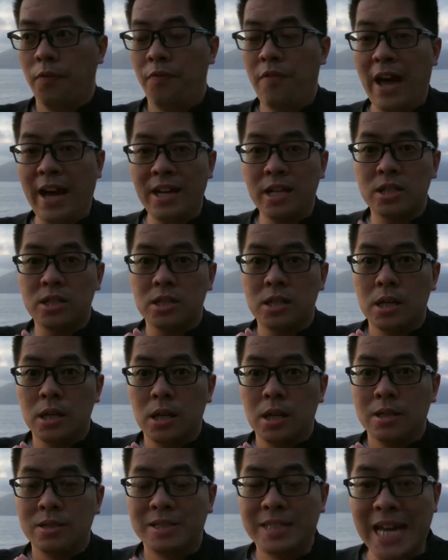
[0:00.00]
That is
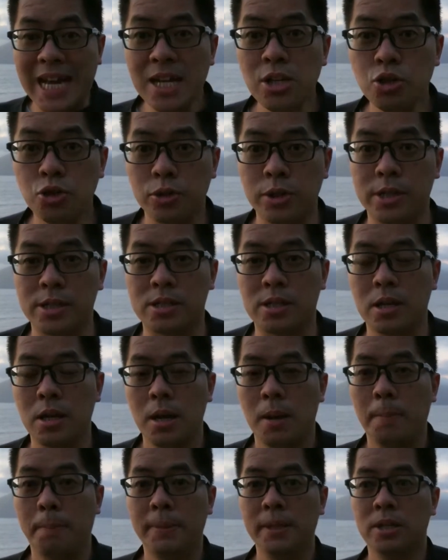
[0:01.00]
dangerous
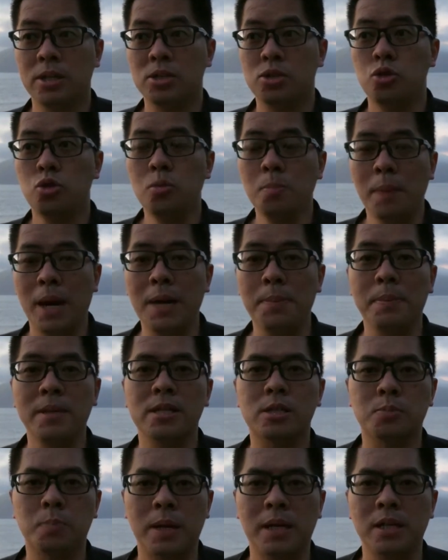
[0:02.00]
because you might be
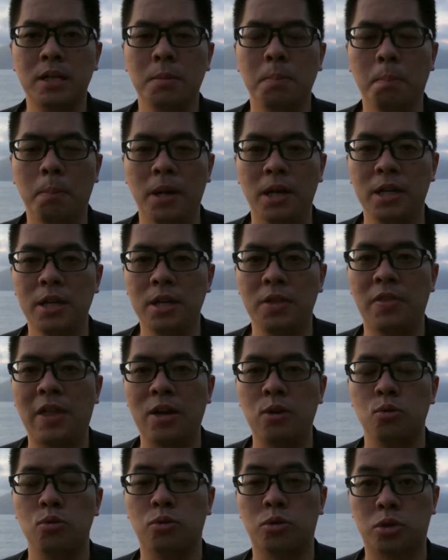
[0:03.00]
spending money
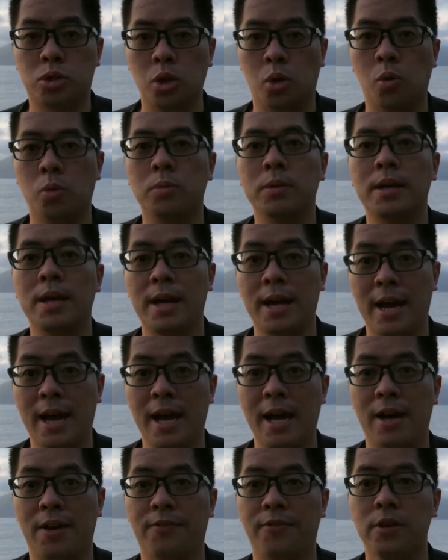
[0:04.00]
that you don't
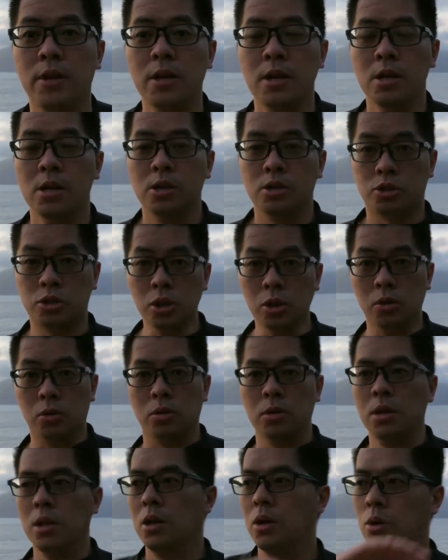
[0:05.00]
have. So
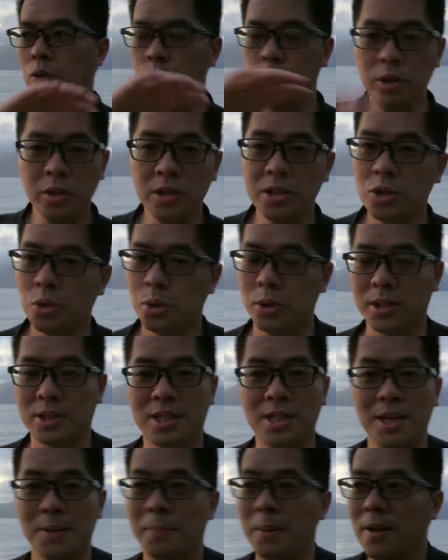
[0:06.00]
really quick
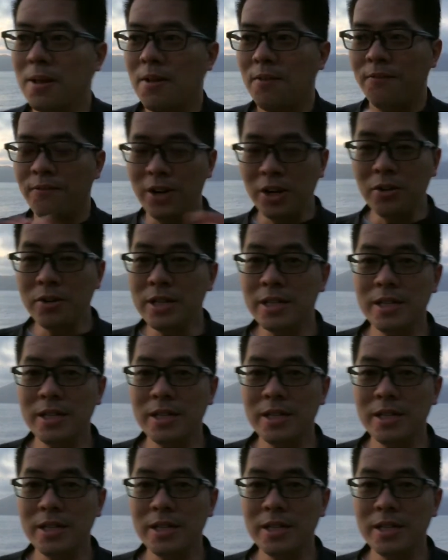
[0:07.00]
tip, very